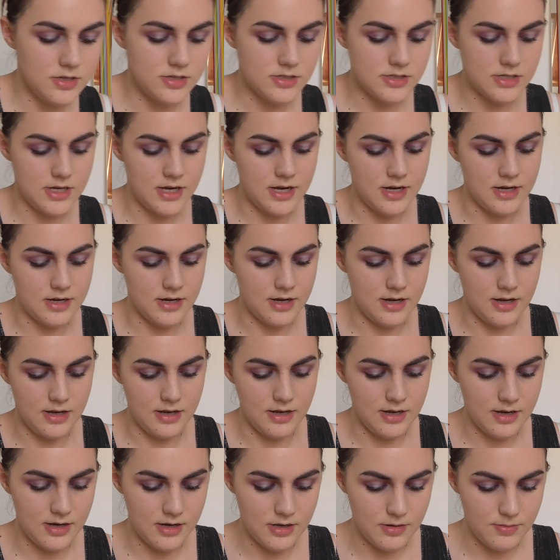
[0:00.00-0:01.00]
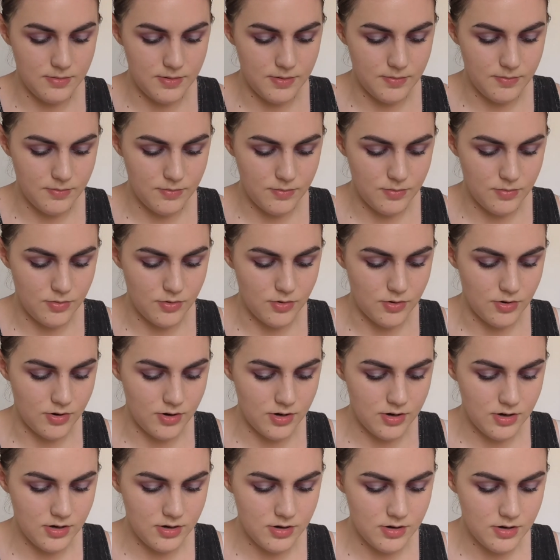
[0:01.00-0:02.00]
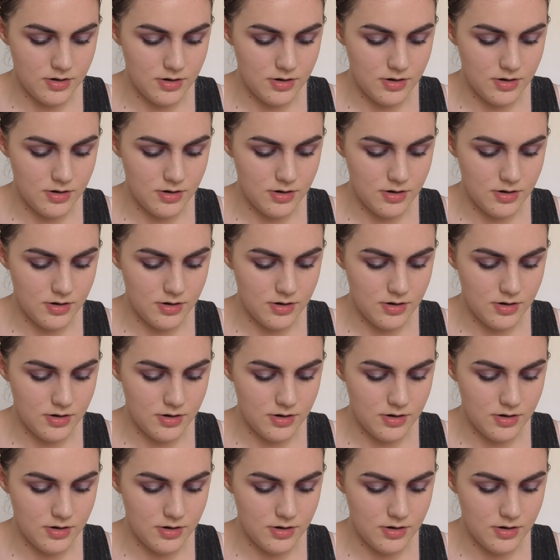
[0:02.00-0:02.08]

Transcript: Just adding a little bit more.